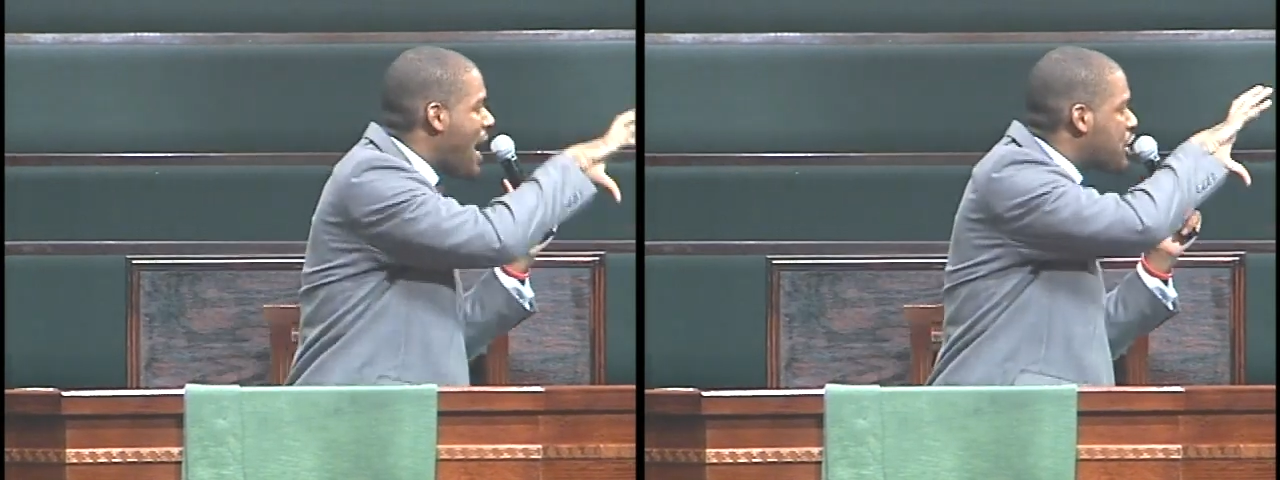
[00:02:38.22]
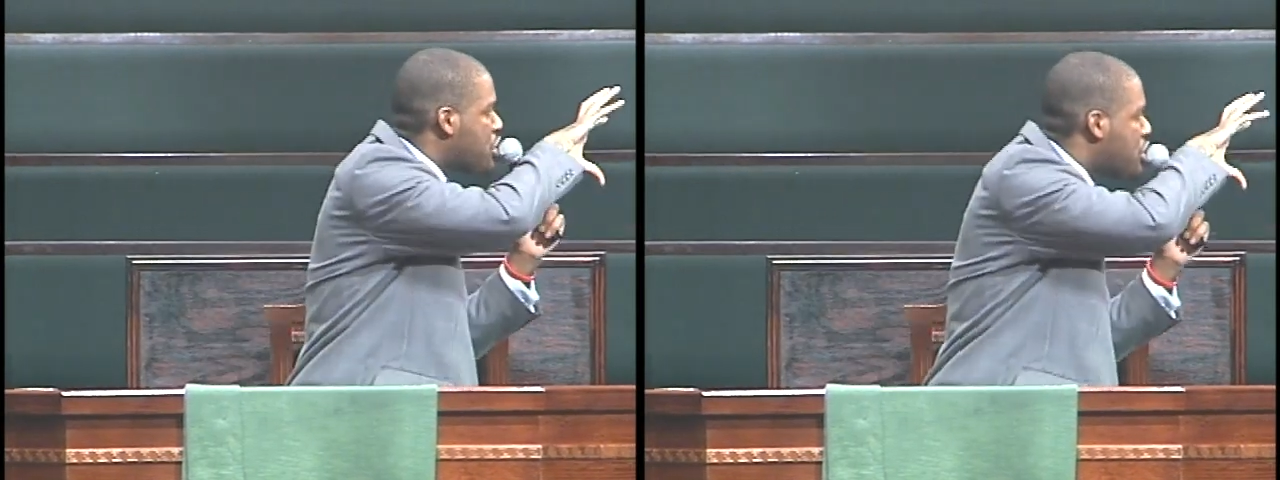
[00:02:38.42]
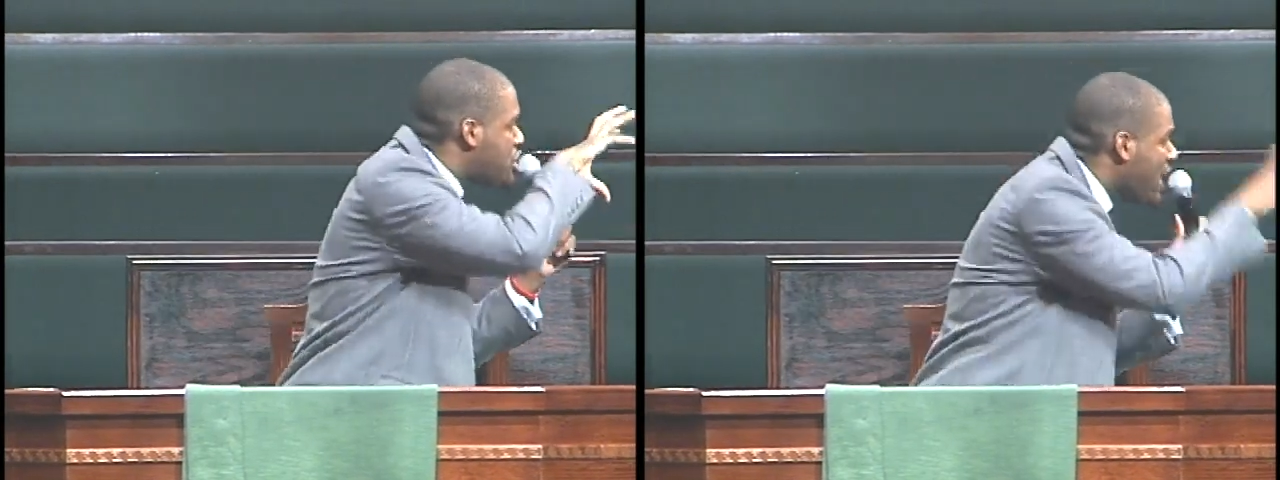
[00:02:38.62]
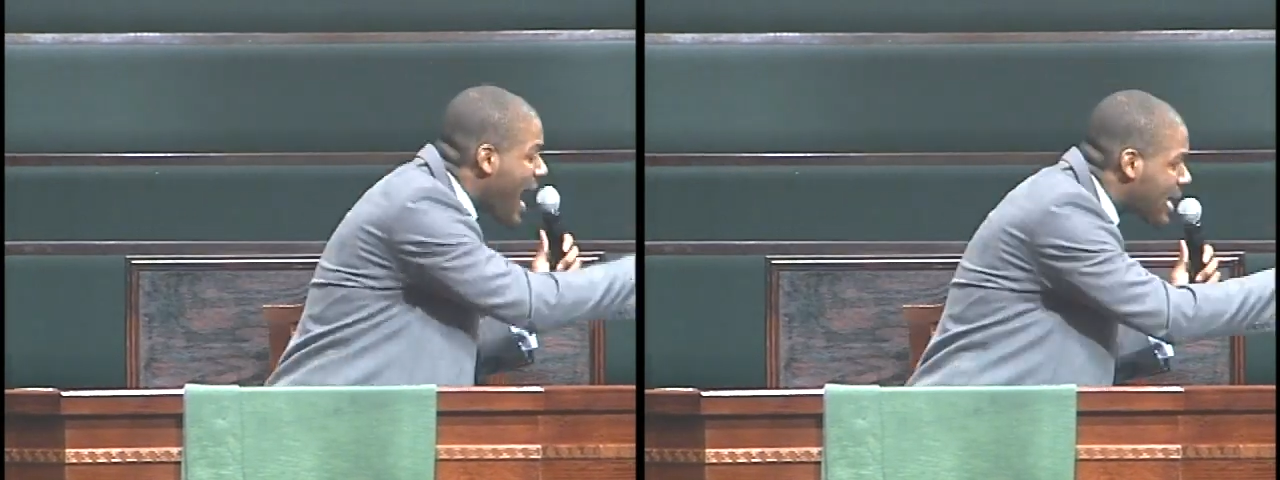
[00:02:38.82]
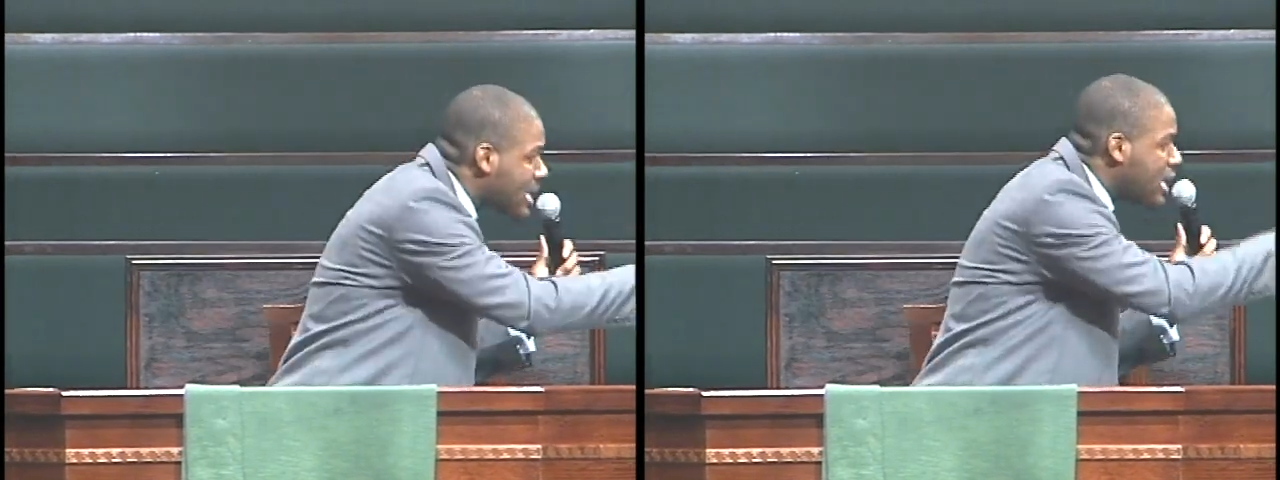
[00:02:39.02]

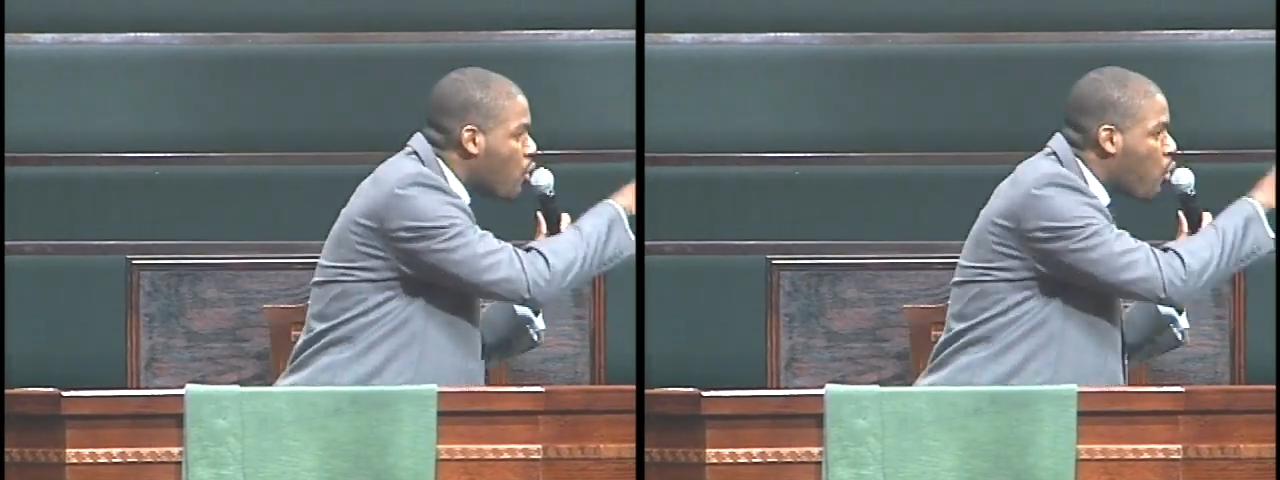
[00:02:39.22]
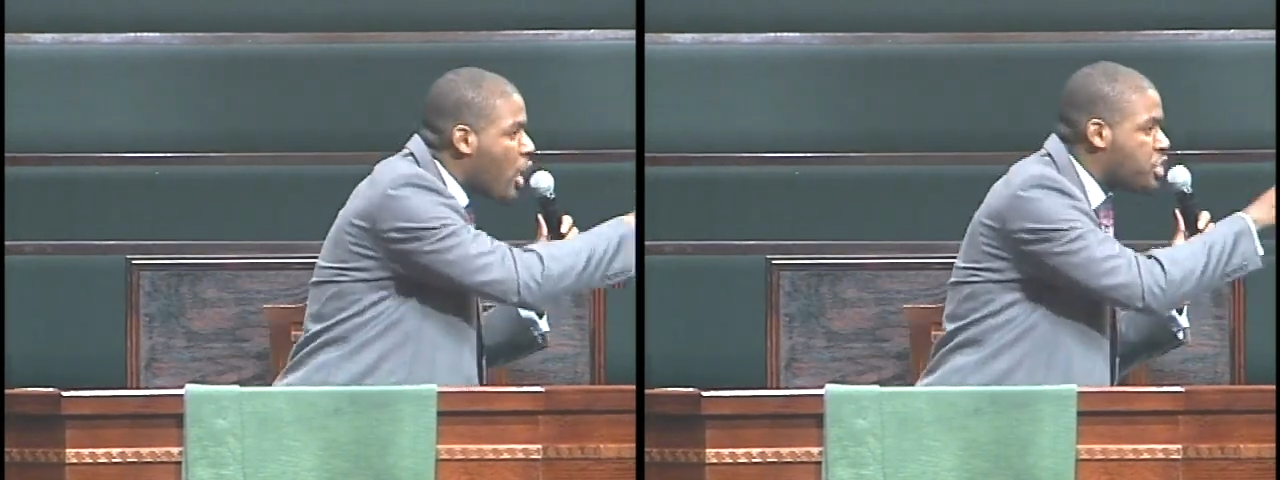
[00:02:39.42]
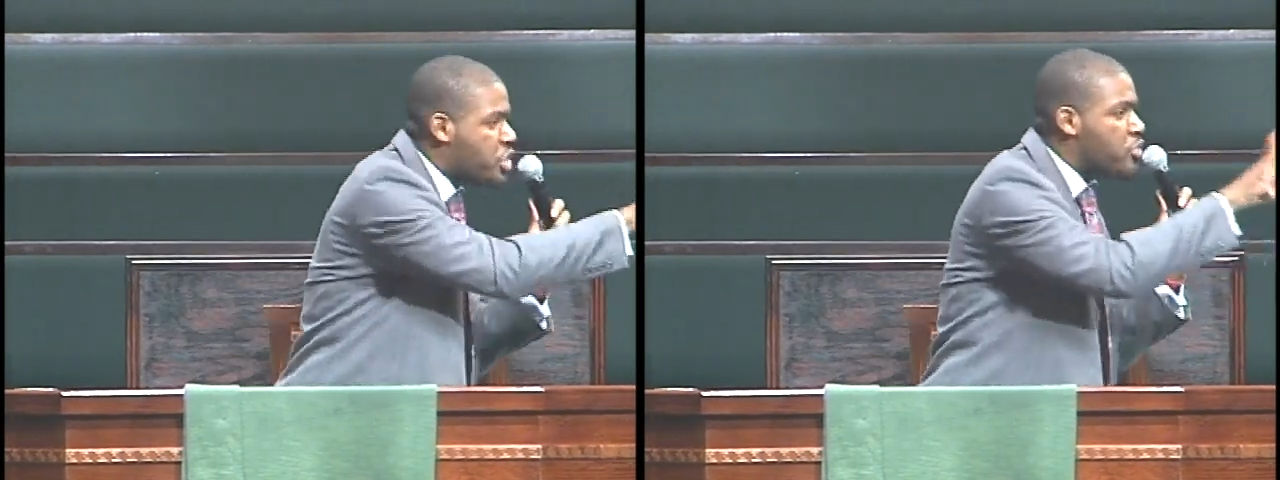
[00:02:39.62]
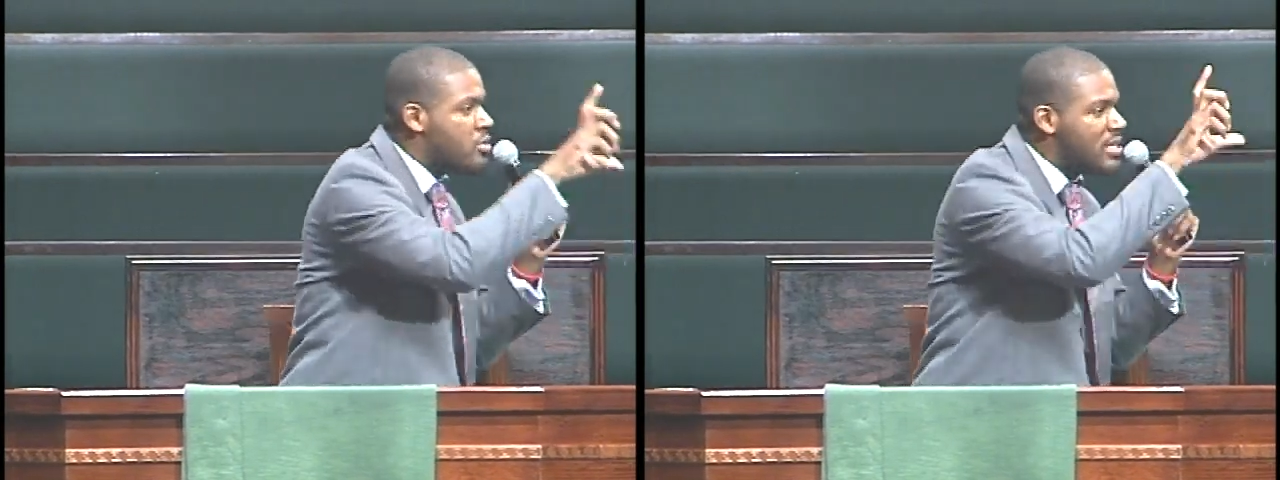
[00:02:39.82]
exactly what you